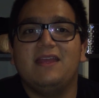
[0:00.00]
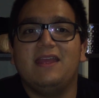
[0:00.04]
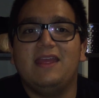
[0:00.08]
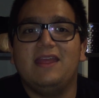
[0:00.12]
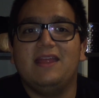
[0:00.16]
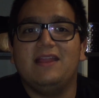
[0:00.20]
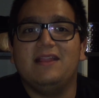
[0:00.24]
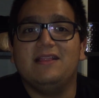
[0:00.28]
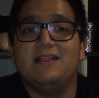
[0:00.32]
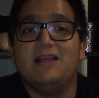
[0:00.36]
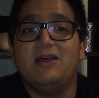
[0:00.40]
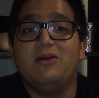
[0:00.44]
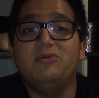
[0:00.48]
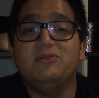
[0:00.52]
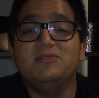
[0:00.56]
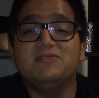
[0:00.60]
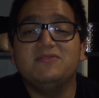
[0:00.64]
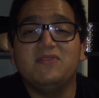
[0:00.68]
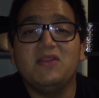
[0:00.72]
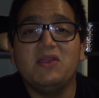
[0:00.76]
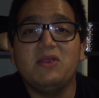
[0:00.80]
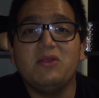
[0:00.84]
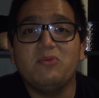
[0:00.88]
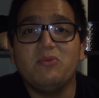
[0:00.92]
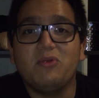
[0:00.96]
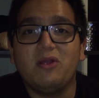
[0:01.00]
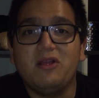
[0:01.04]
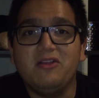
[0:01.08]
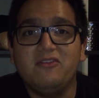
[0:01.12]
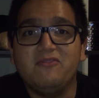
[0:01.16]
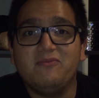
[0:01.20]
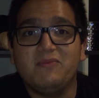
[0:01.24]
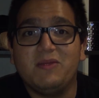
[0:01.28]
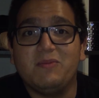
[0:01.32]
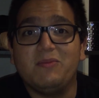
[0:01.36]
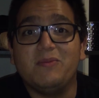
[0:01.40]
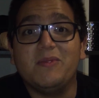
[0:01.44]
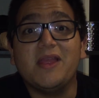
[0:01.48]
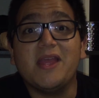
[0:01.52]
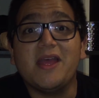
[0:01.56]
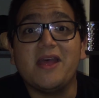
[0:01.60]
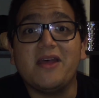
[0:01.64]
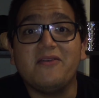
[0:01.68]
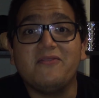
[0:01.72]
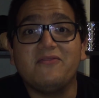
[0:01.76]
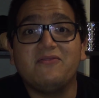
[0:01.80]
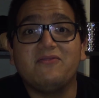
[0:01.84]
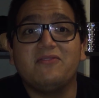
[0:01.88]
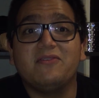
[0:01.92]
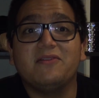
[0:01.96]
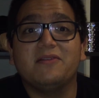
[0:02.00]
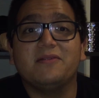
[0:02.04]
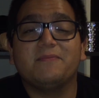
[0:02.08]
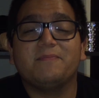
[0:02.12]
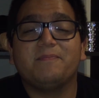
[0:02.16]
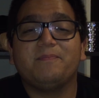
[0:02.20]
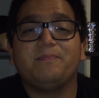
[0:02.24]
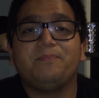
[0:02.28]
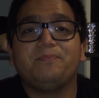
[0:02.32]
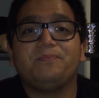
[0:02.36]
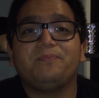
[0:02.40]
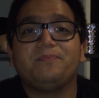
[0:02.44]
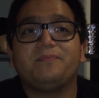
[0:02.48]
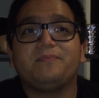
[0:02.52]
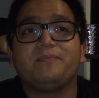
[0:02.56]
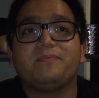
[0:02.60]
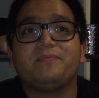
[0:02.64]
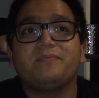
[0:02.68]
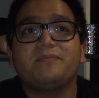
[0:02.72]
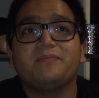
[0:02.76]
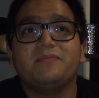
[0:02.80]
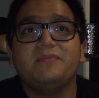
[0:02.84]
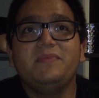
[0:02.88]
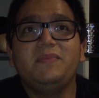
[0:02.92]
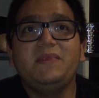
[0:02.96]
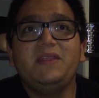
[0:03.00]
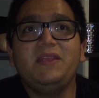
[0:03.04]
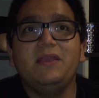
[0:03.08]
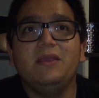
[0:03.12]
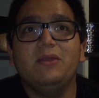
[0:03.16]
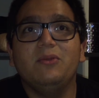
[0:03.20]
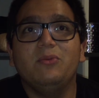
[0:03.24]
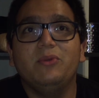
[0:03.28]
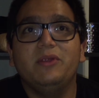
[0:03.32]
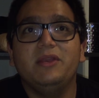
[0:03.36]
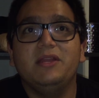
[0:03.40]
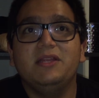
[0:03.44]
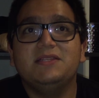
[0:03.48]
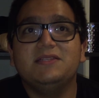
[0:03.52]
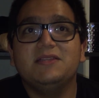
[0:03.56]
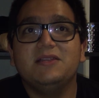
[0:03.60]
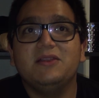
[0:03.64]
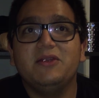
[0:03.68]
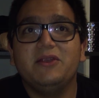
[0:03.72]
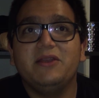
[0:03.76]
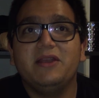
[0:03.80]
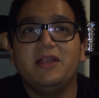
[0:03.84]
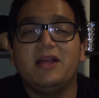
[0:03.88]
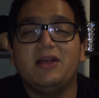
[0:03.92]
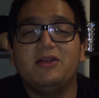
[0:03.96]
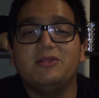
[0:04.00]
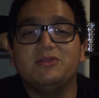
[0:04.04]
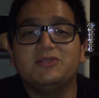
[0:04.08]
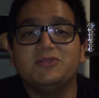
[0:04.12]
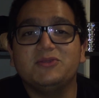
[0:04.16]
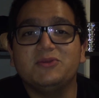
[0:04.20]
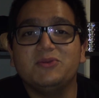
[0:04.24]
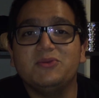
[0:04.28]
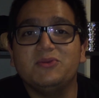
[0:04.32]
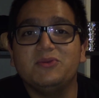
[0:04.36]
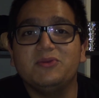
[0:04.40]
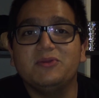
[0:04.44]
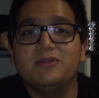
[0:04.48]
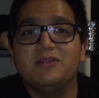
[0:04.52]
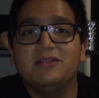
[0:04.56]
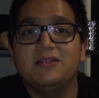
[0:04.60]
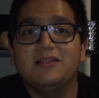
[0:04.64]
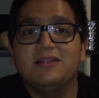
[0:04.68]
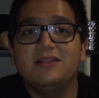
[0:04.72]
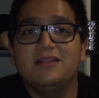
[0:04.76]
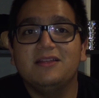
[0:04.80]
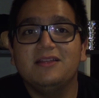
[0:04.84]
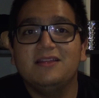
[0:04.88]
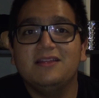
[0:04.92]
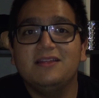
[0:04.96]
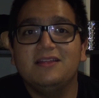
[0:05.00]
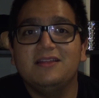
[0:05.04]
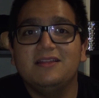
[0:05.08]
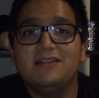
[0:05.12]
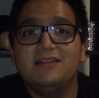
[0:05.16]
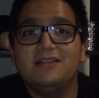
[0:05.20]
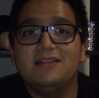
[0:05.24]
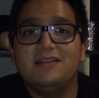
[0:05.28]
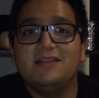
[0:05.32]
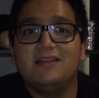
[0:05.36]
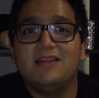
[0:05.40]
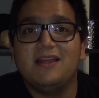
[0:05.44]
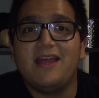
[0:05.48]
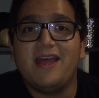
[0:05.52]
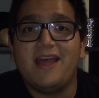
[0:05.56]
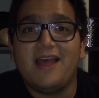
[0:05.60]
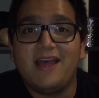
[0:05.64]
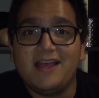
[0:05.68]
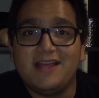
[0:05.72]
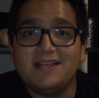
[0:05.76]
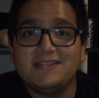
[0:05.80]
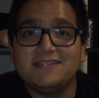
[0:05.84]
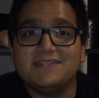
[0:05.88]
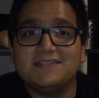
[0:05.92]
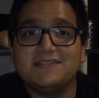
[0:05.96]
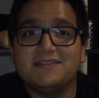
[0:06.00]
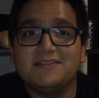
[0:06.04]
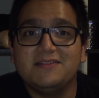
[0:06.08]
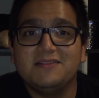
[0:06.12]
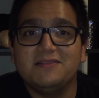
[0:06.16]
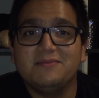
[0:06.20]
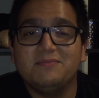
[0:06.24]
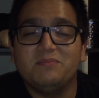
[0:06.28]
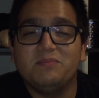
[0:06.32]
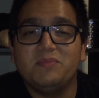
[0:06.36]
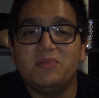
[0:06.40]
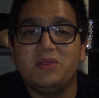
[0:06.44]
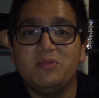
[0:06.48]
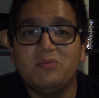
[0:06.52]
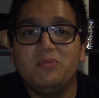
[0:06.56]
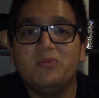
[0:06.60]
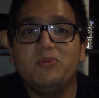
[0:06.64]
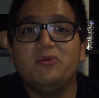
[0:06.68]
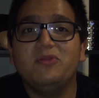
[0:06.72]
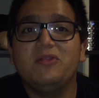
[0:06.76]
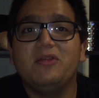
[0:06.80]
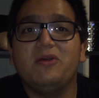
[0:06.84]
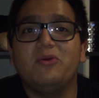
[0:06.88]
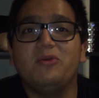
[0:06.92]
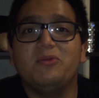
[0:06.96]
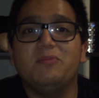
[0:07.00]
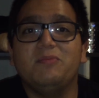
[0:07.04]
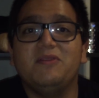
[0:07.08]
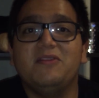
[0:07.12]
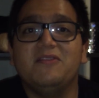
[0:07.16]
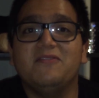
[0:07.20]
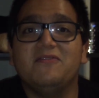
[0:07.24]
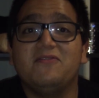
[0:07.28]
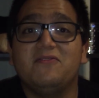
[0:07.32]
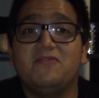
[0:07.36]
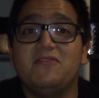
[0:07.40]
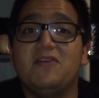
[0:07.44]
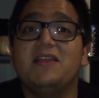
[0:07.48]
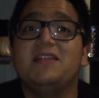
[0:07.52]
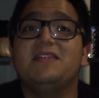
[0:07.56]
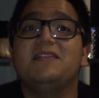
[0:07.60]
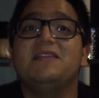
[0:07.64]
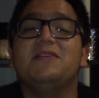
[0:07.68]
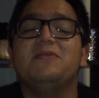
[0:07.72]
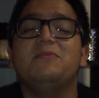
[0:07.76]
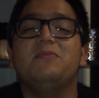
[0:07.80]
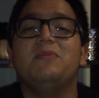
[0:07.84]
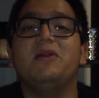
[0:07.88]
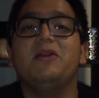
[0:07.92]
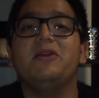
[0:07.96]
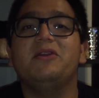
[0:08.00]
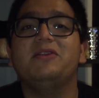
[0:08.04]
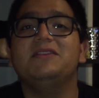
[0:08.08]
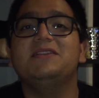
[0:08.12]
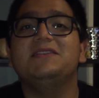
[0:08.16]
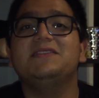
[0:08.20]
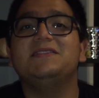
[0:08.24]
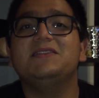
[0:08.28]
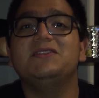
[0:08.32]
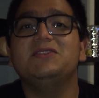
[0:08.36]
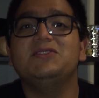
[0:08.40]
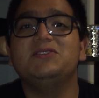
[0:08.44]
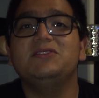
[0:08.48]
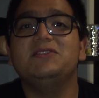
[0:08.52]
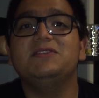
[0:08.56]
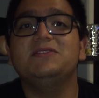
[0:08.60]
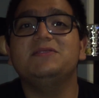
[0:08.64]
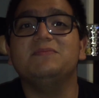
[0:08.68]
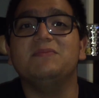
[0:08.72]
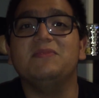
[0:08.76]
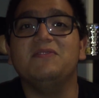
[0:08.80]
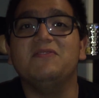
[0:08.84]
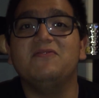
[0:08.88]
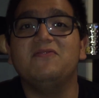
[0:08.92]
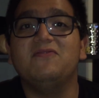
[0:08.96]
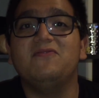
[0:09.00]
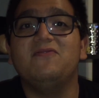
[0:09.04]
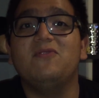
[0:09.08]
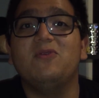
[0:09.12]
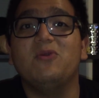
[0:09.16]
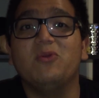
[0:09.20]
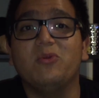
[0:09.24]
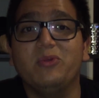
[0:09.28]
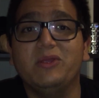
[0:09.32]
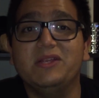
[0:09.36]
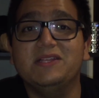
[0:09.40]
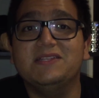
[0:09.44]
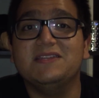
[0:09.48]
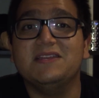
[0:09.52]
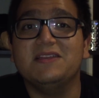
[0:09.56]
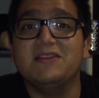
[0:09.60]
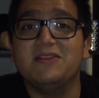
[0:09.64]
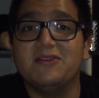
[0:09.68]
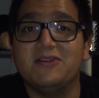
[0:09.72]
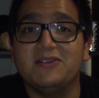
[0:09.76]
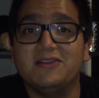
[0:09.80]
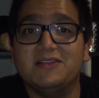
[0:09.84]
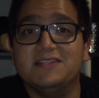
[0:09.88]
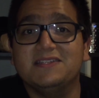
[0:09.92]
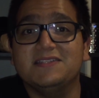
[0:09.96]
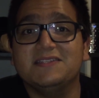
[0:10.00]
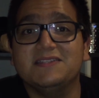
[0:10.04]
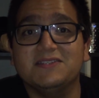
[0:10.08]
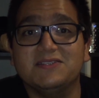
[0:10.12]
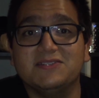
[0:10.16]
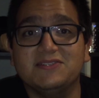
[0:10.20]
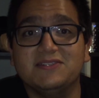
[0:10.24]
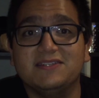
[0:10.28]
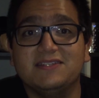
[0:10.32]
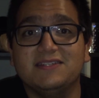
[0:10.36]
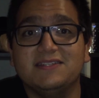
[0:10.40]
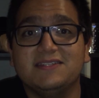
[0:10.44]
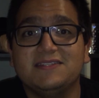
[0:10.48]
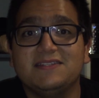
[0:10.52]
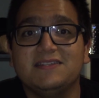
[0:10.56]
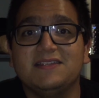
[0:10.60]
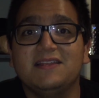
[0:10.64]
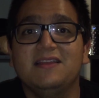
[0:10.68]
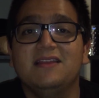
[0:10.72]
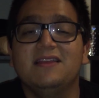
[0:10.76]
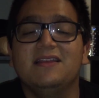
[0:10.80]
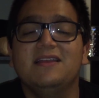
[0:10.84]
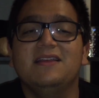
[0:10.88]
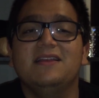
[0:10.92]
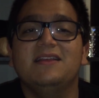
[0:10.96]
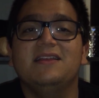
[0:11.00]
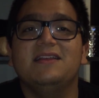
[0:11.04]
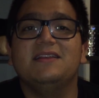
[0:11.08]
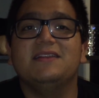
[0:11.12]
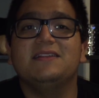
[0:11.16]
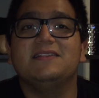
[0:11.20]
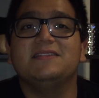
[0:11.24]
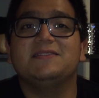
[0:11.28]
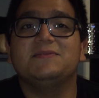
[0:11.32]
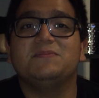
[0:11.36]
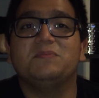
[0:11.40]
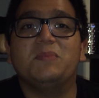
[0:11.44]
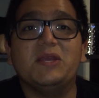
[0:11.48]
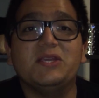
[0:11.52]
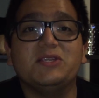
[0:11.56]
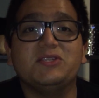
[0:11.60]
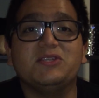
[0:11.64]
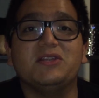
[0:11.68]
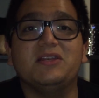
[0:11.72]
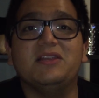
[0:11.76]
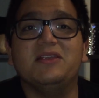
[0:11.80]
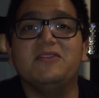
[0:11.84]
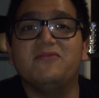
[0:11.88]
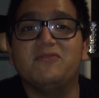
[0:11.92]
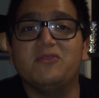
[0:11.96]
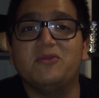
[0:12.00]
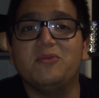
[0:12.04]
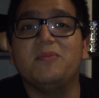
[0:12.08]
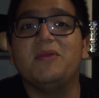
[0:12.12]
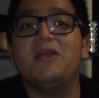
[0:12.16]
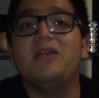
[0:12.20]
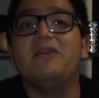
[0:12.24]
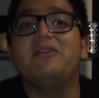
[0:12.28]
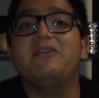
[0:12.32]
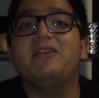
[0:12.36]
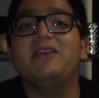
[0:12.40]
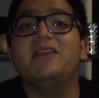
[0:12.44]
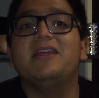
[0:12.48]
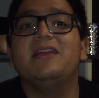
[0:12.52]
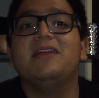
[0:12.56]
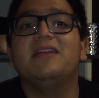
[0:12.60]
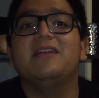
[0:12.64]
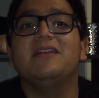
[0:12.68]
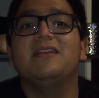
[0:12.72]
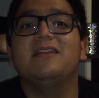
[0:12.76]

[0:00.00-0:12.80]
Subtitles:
And that was very wrong on my behalf. We need to learn how to ask people that would be affected by our decisions before we take our decisions, especially if we're married.